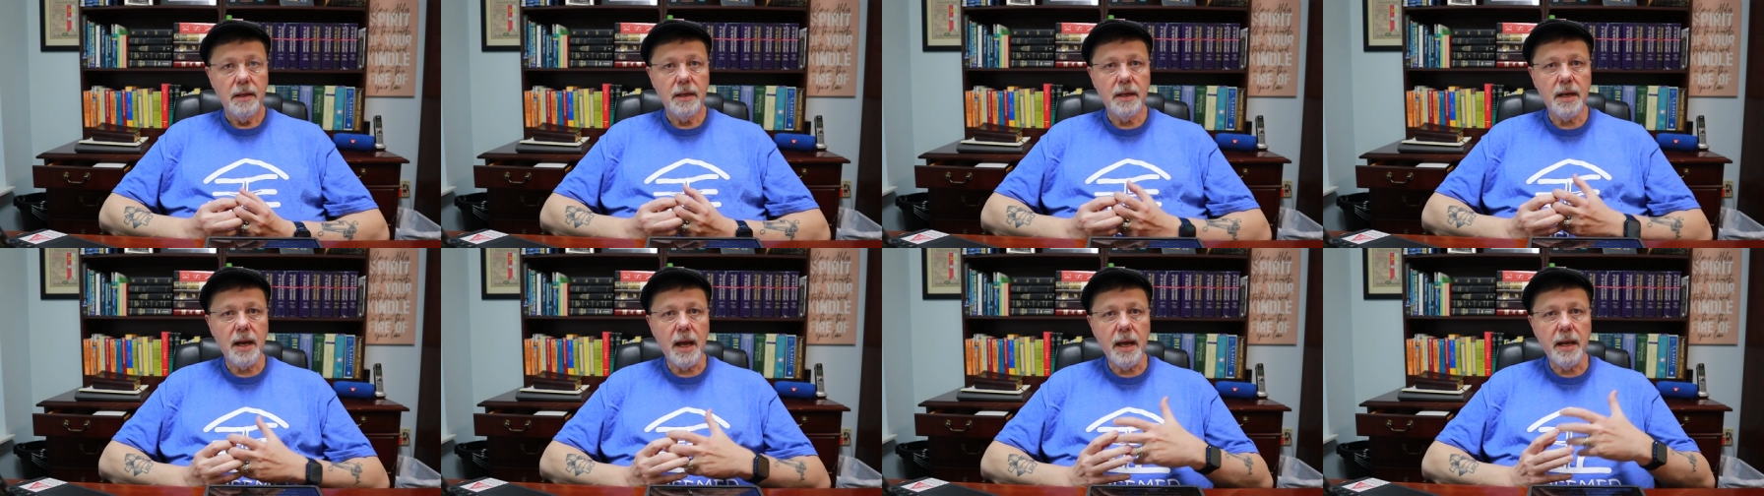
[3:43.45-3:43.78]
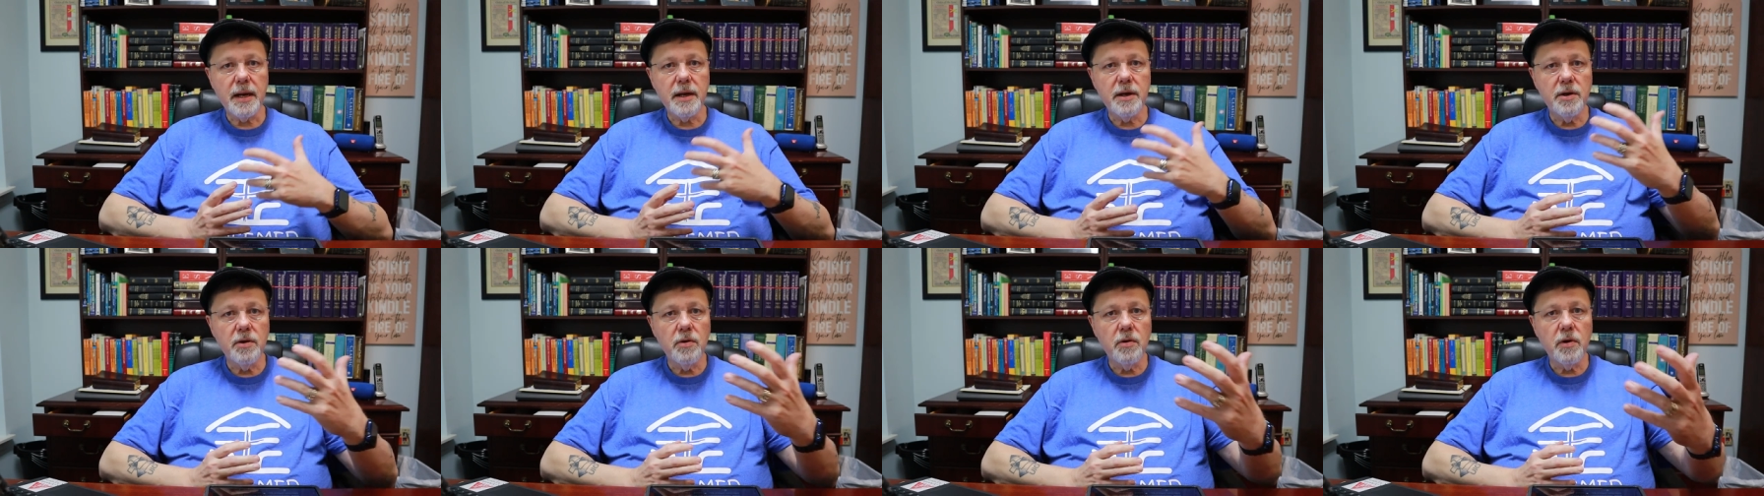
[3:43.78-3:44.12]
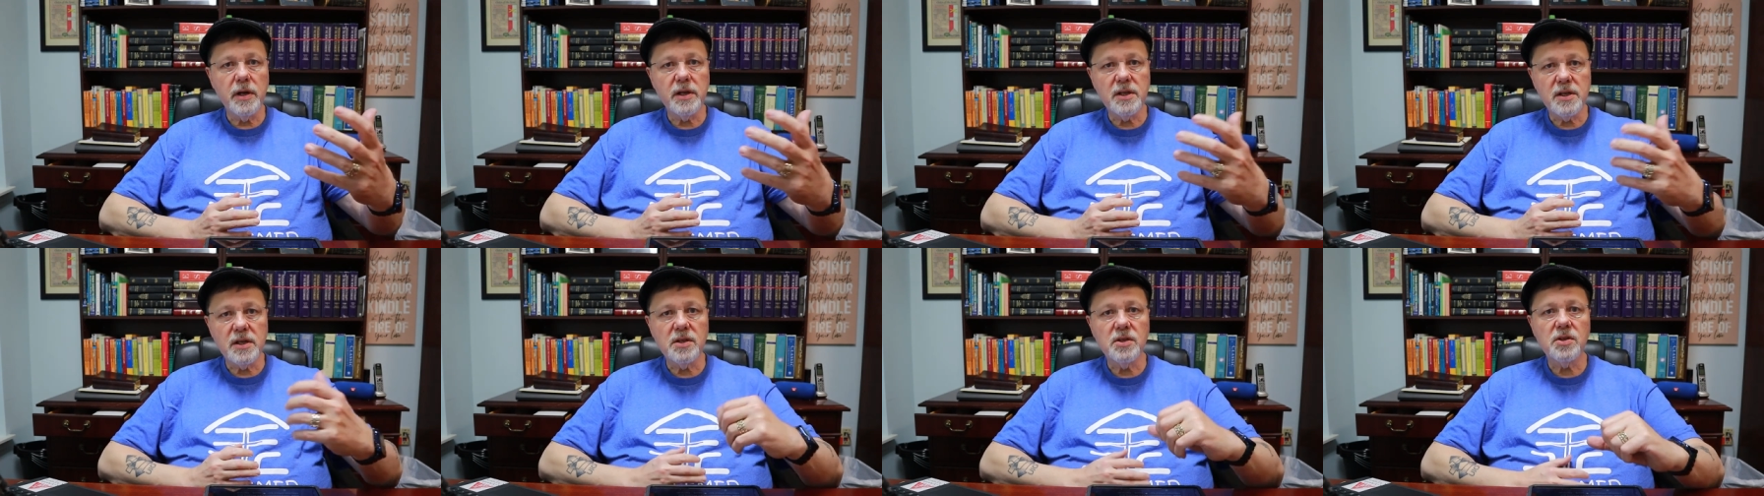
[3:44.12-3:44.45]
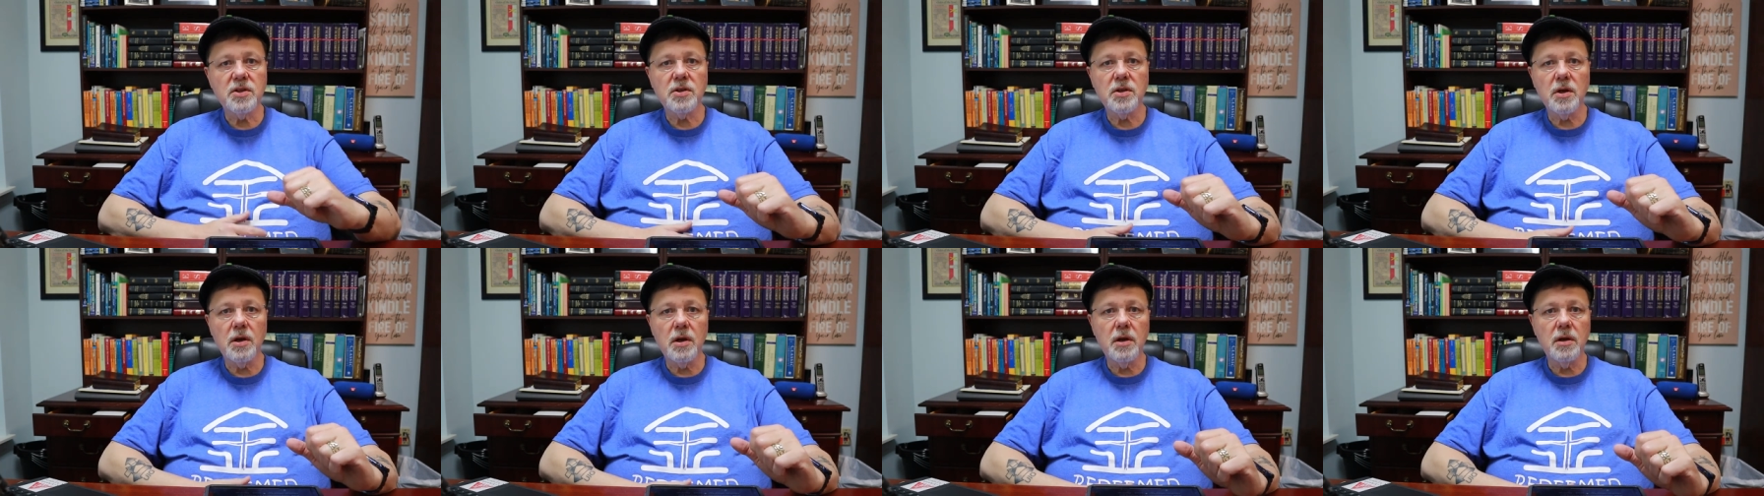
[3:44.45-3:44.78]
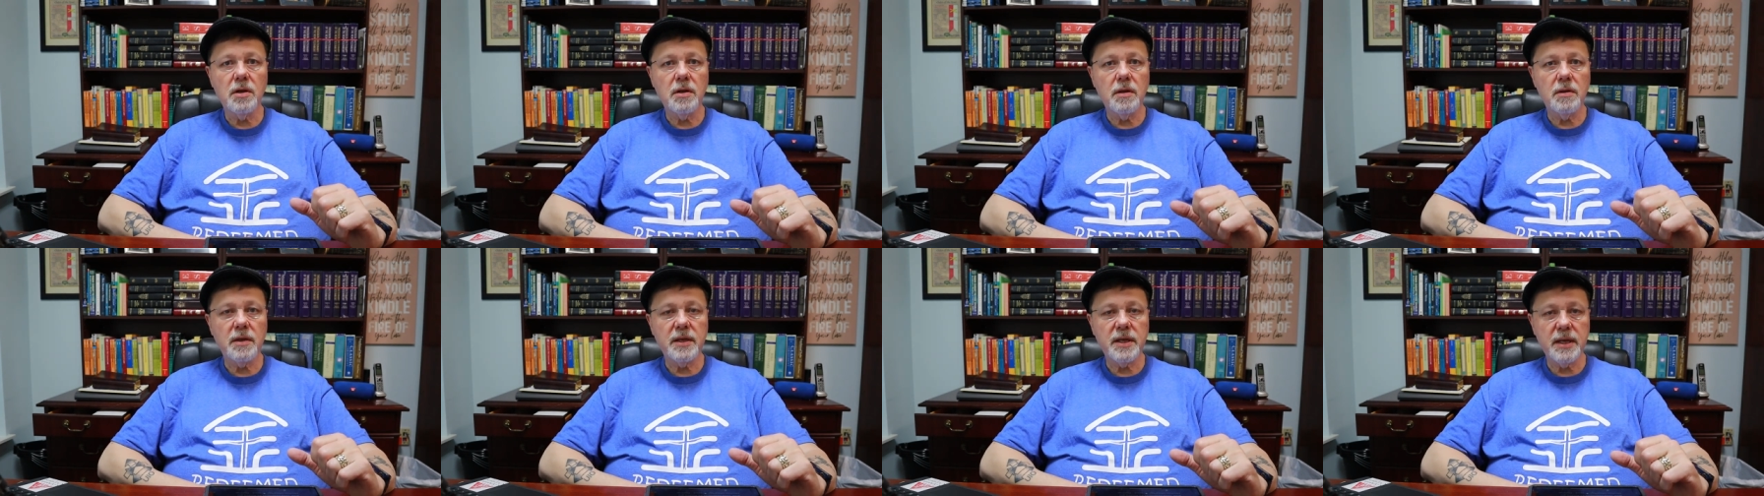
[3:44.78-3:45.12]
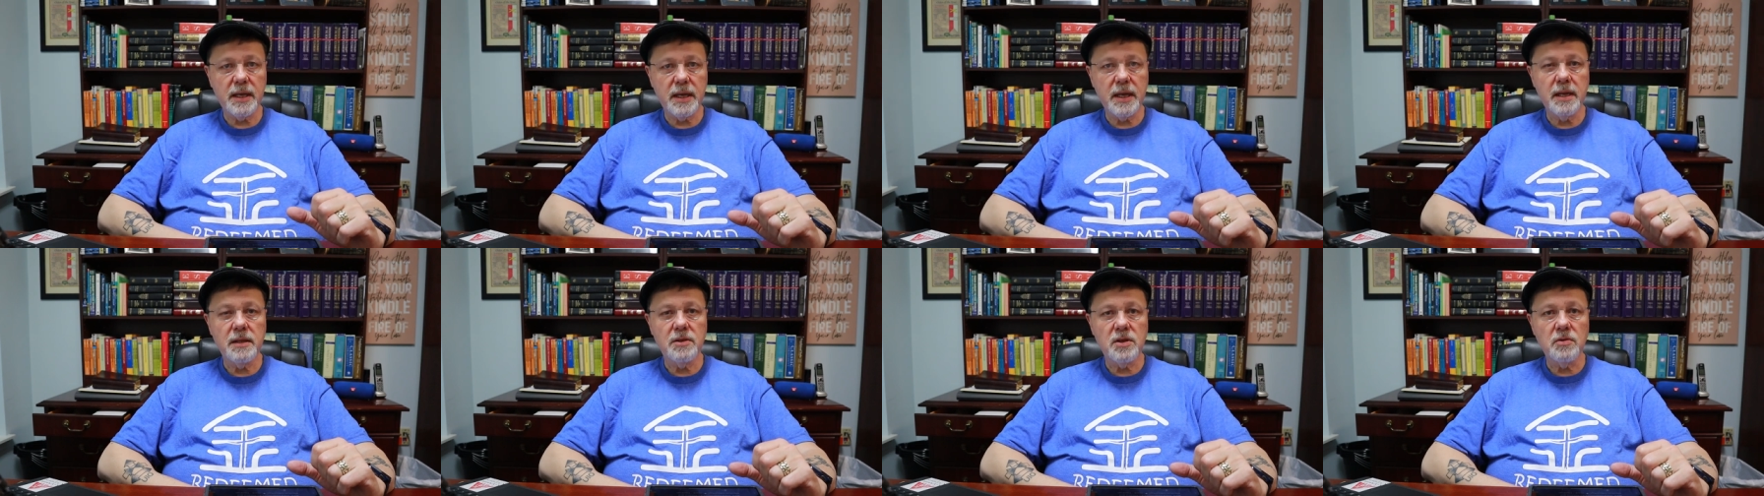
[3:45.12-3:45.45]
God anointed Saul
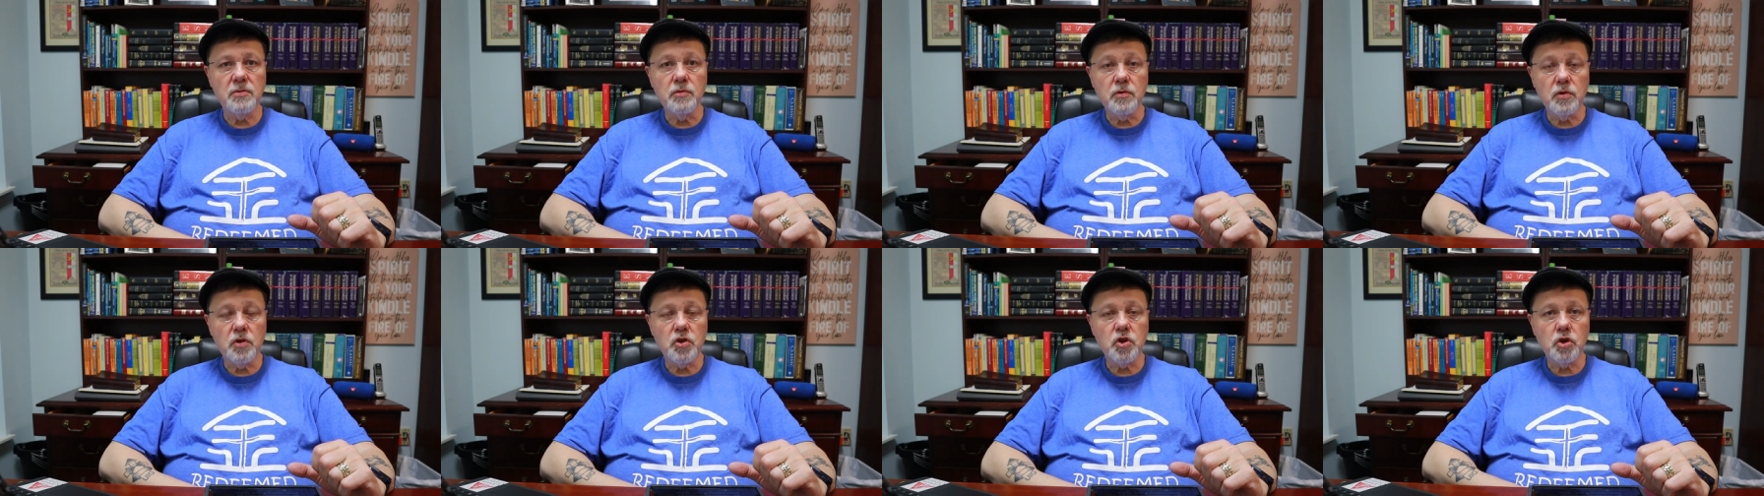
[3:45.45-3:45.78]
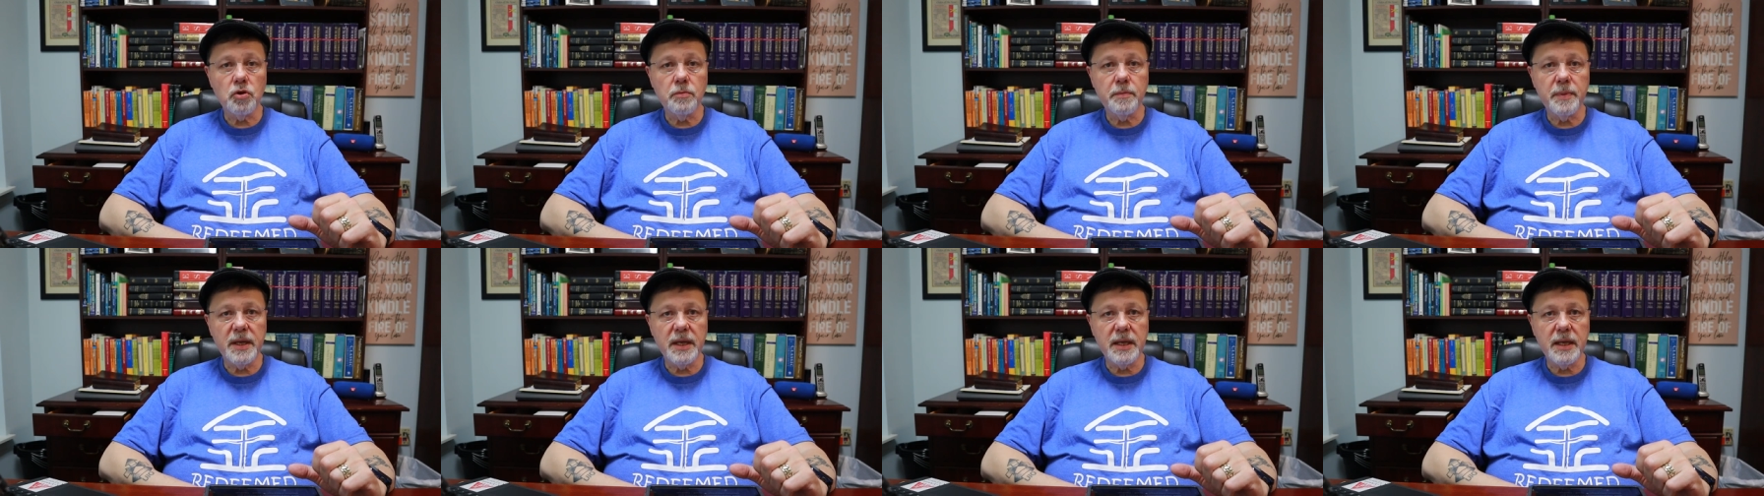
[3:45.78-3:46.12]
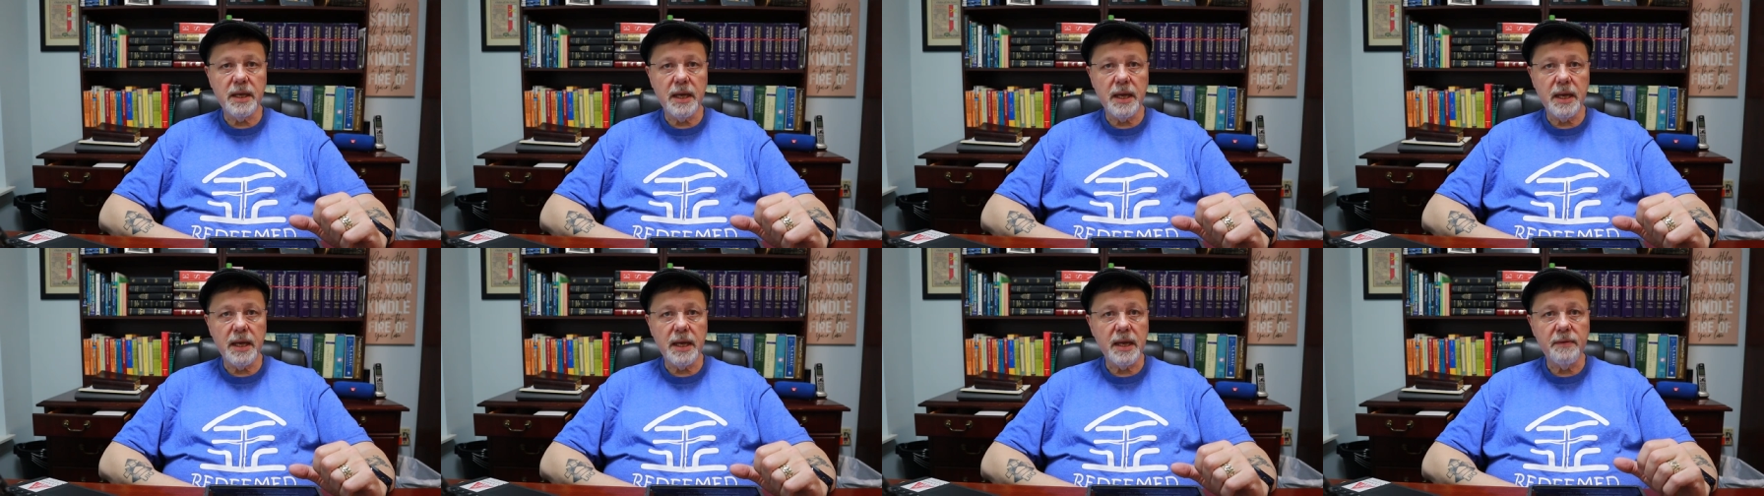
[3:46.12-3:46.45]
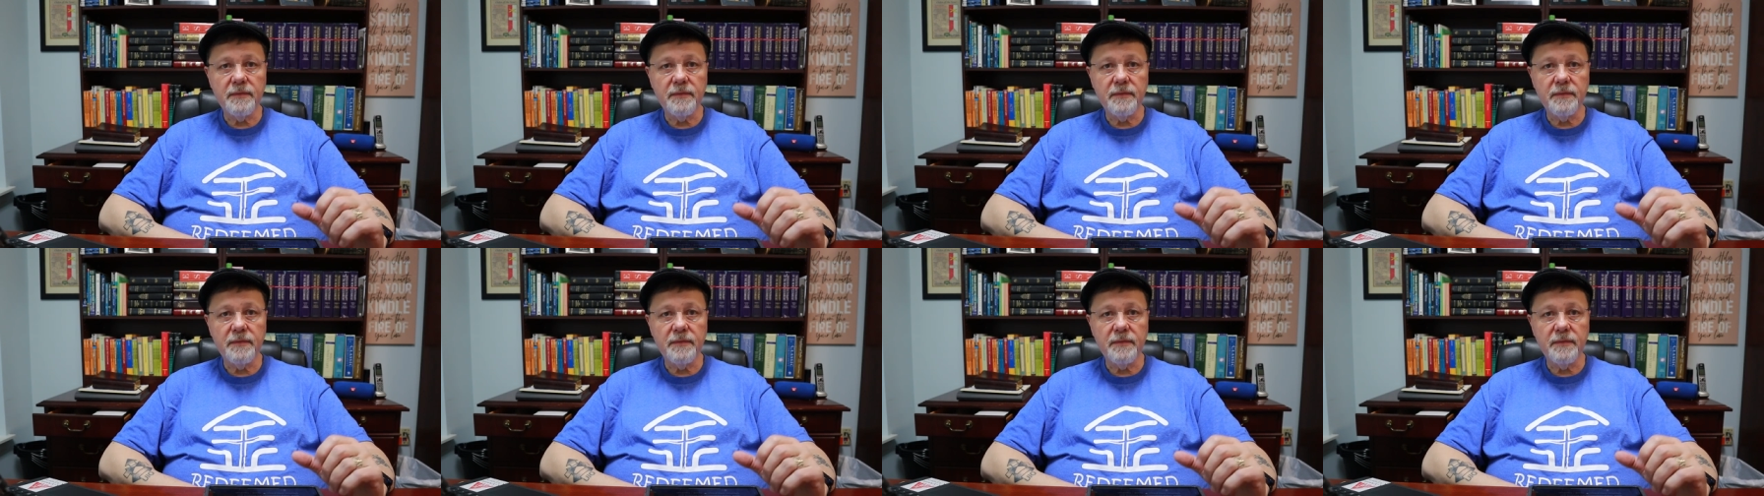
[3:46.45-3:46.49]
to be king,